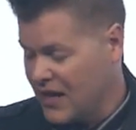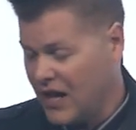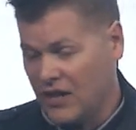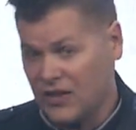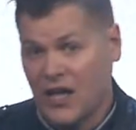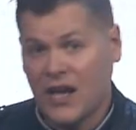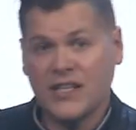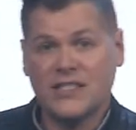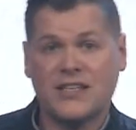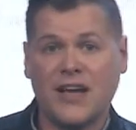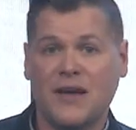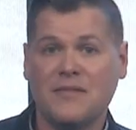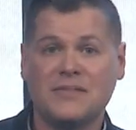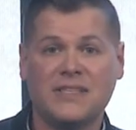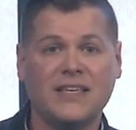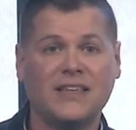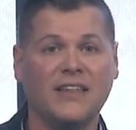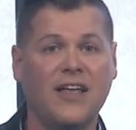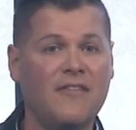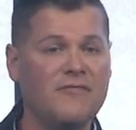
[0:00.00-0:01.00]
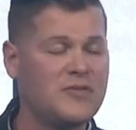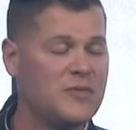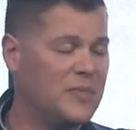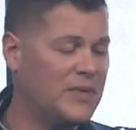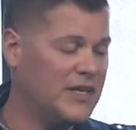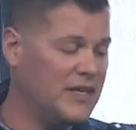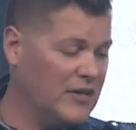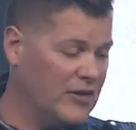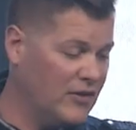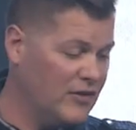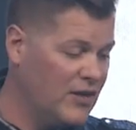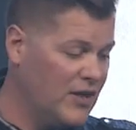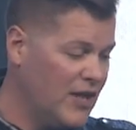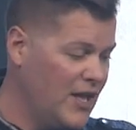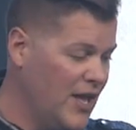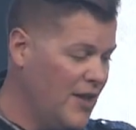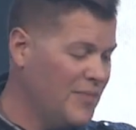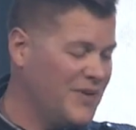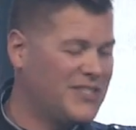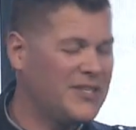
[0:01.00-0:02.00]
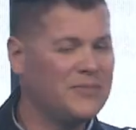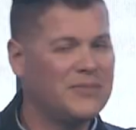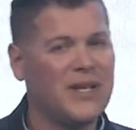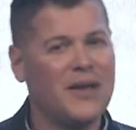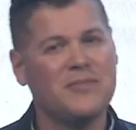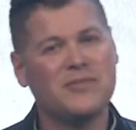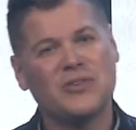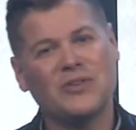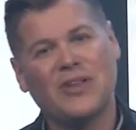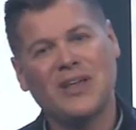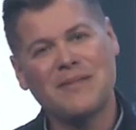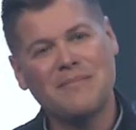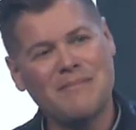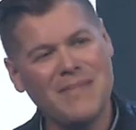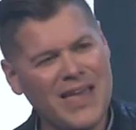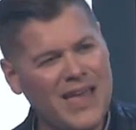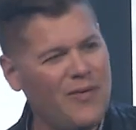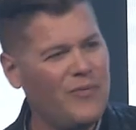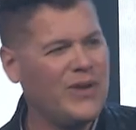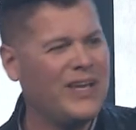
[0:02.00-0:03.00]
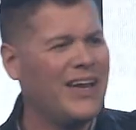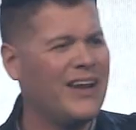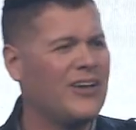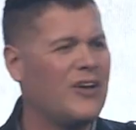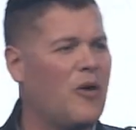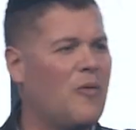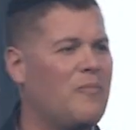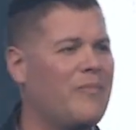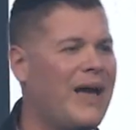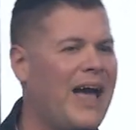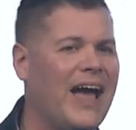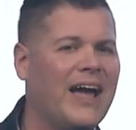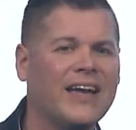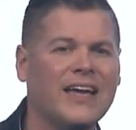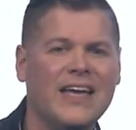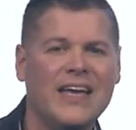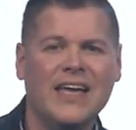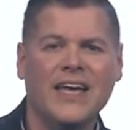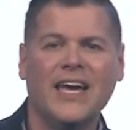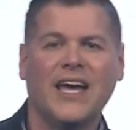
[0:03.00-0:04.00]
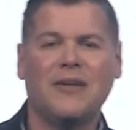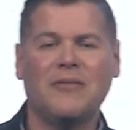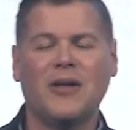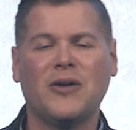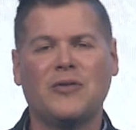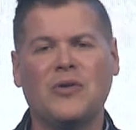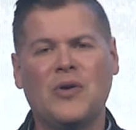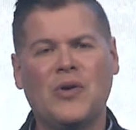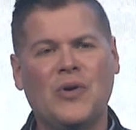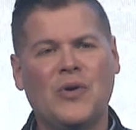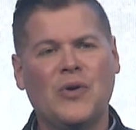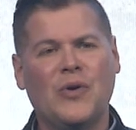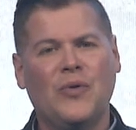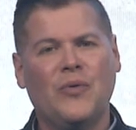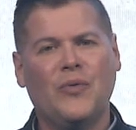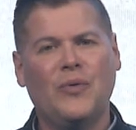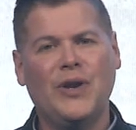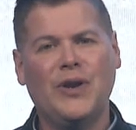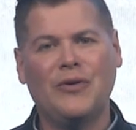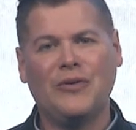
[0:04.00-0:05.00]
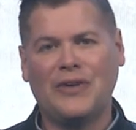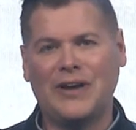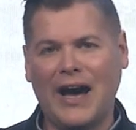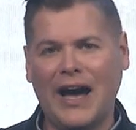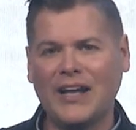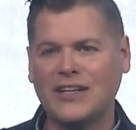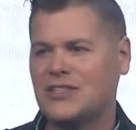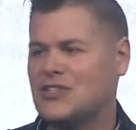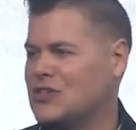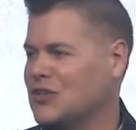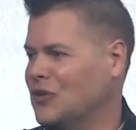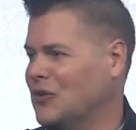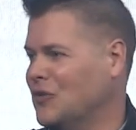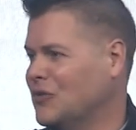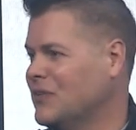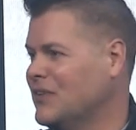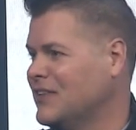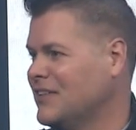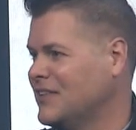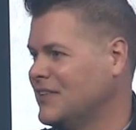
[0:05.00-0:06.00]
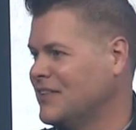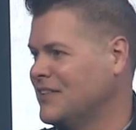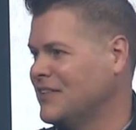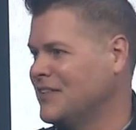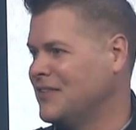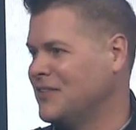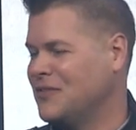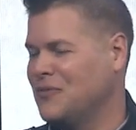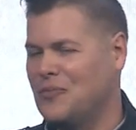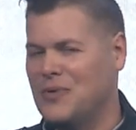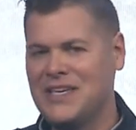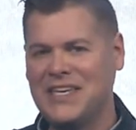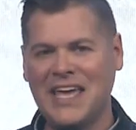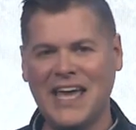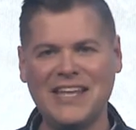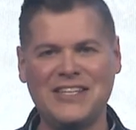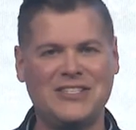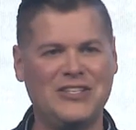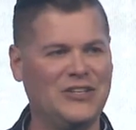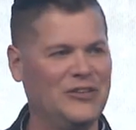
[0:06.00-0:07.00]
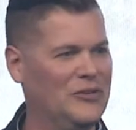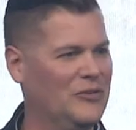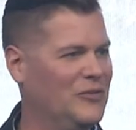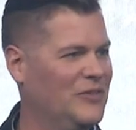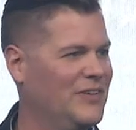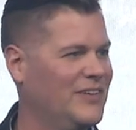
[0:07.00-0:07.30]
A lot of times they love to be here. But sometimes they're like, man, we got to go back. And I'm like, we don't got to. We get to.